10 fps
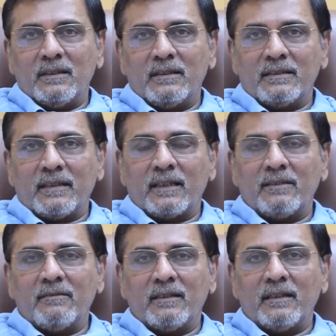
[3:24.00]
this
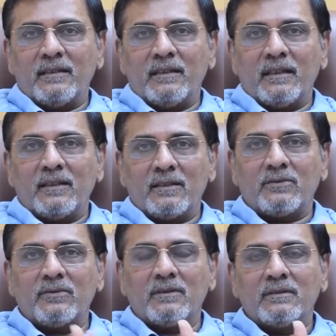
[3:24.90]
activity, and they
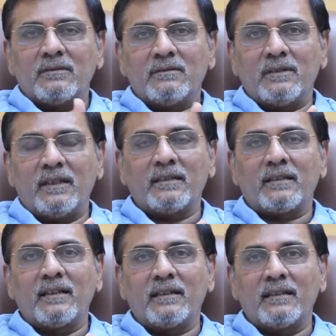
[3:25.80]
understood and they
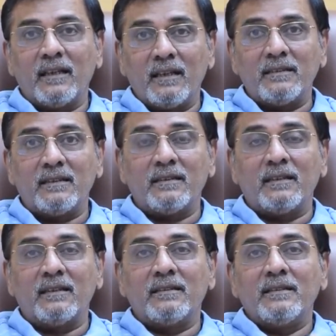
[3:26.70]
started realizing
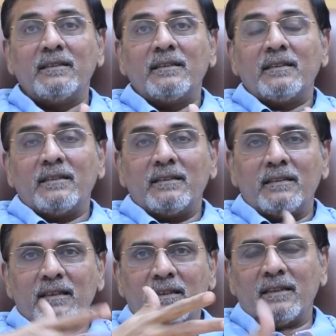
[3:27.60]
that
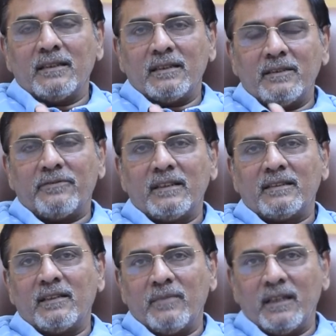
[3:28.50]
the
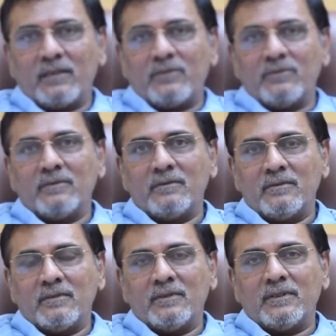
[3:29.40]
difference it makes
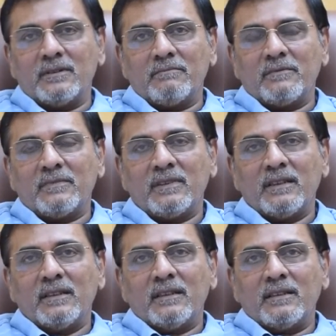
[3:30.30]
to
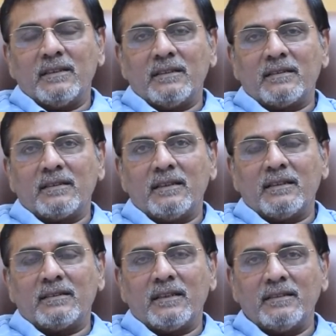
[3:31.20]
these
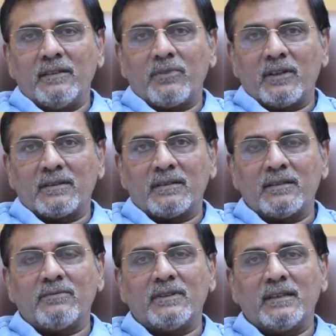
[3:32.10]
changing
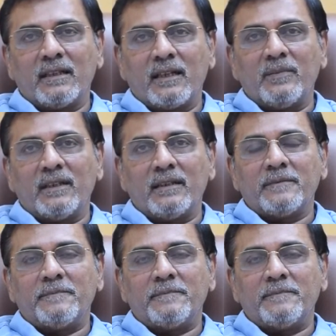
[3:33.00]
processes which they recommended.